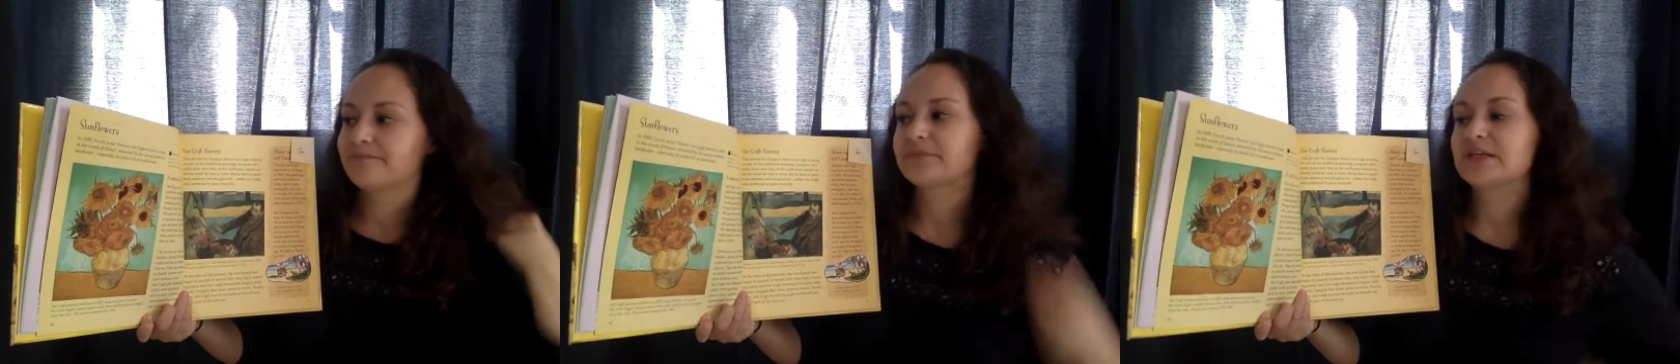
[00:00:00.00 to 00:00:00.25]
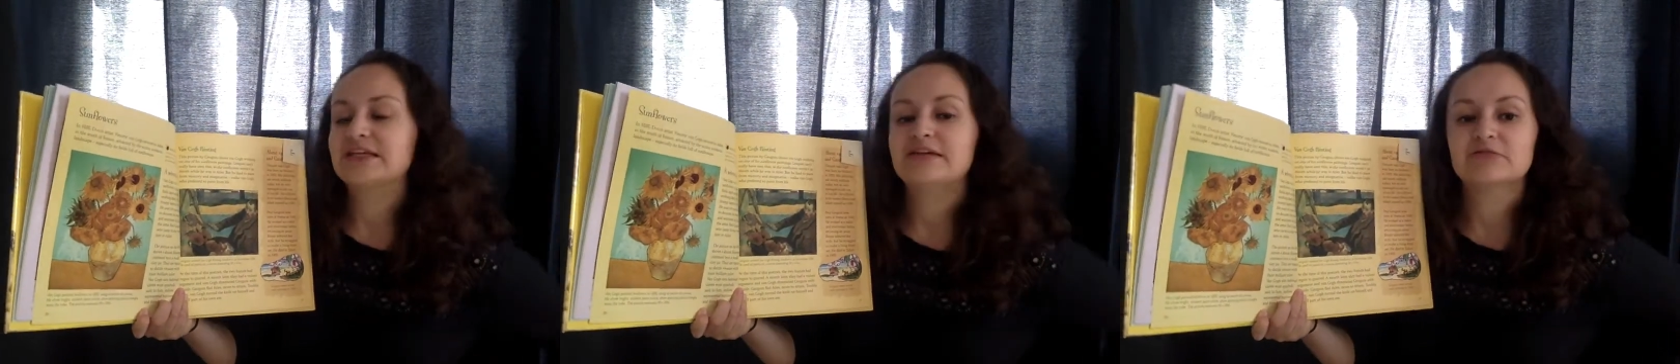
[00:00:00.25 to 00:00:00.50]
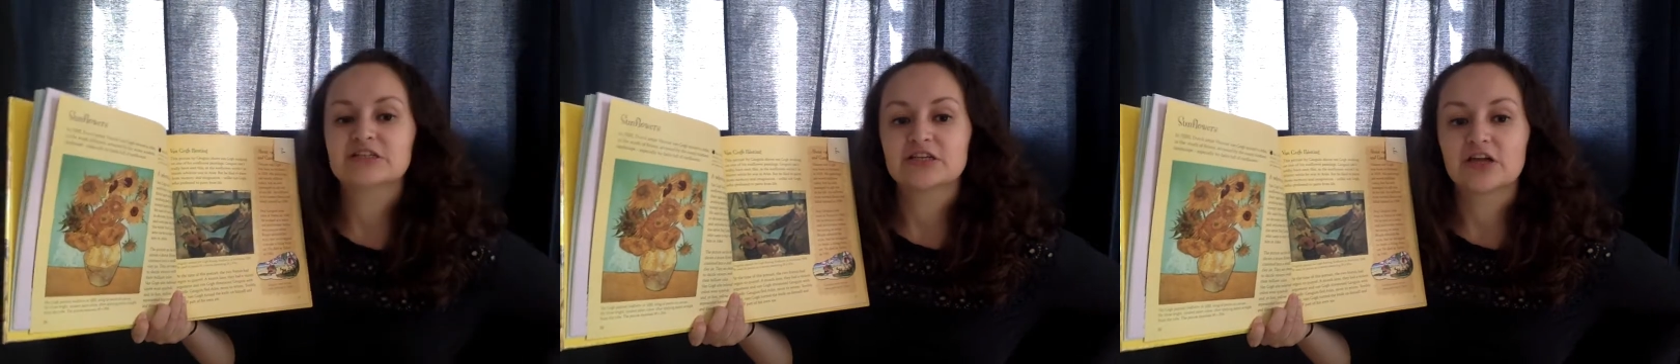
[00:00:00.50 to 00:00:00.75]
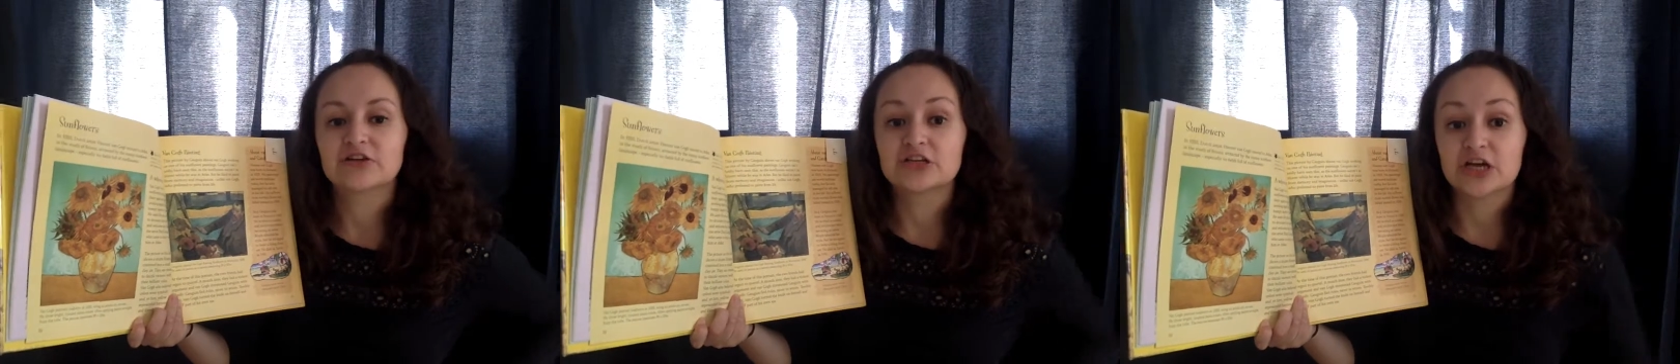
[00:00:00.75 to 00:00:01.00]
and he was
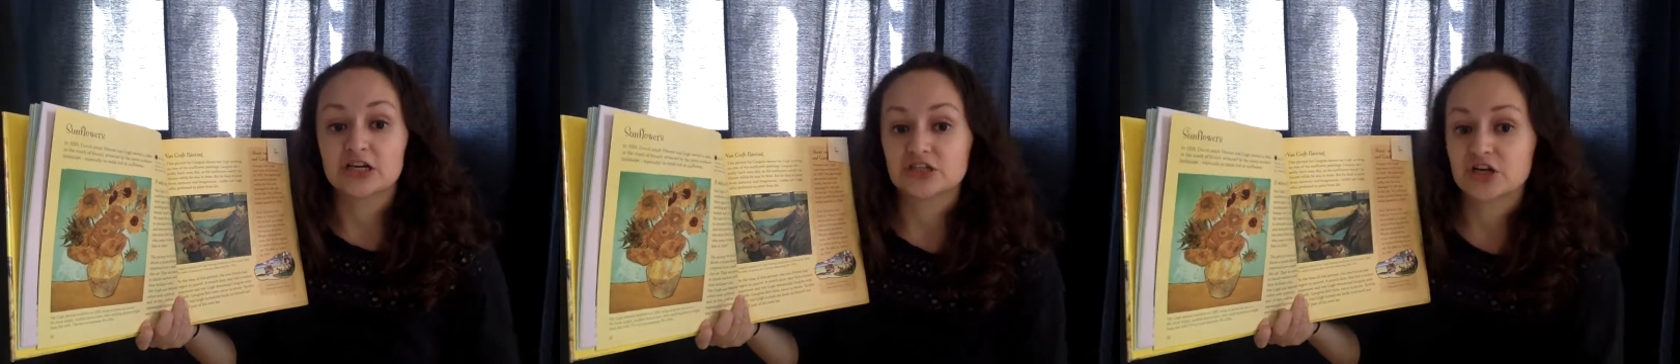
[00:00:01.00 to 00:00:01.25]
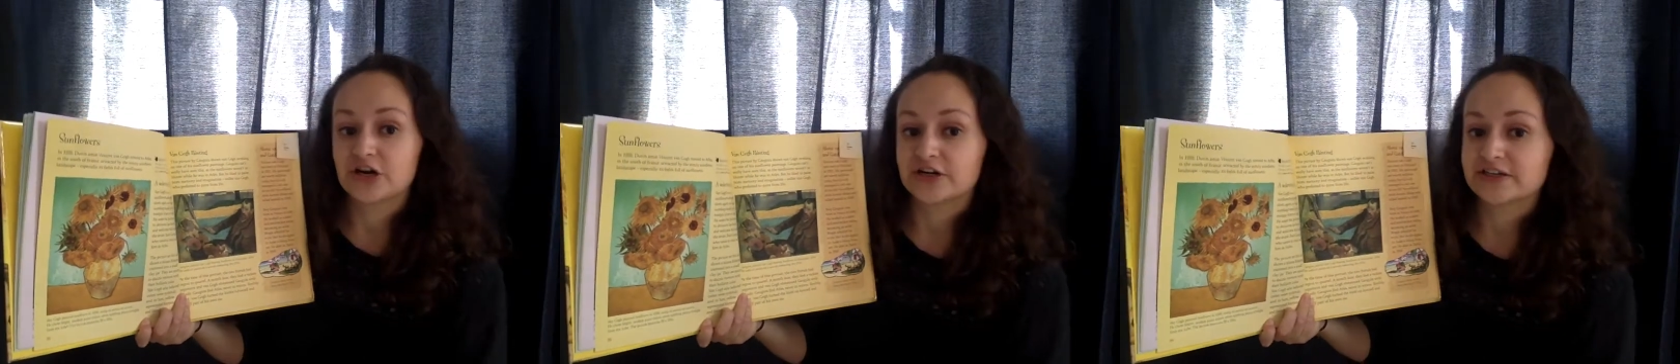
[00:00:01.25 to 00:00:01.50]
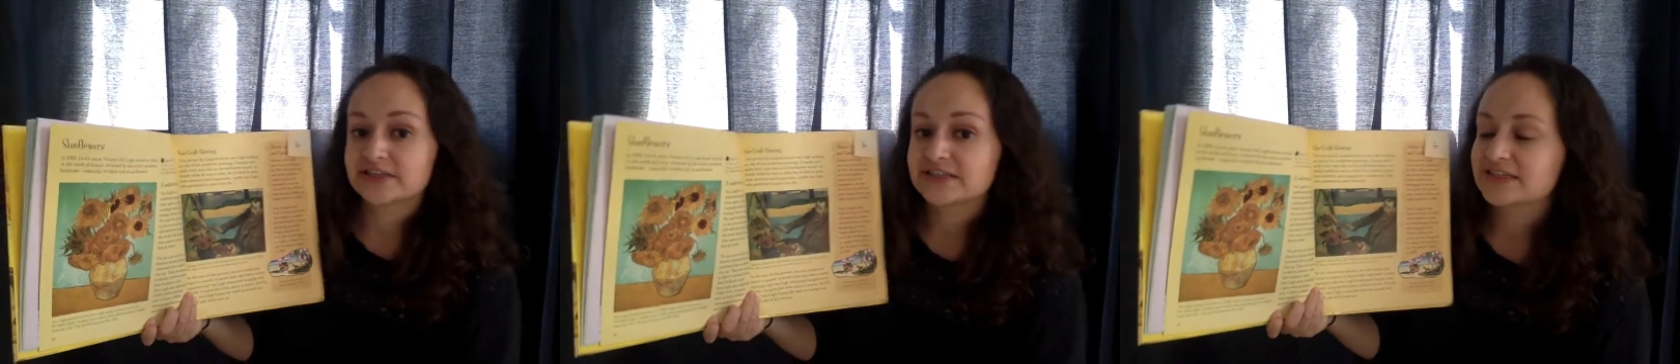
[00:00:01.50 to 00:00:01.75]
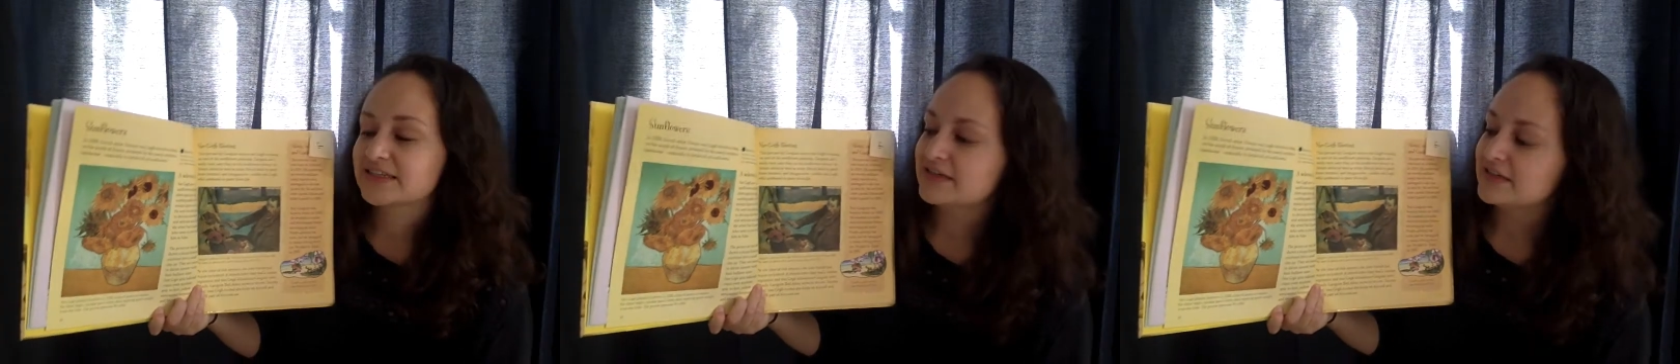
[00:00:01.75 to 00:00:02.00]
another Dutch artist.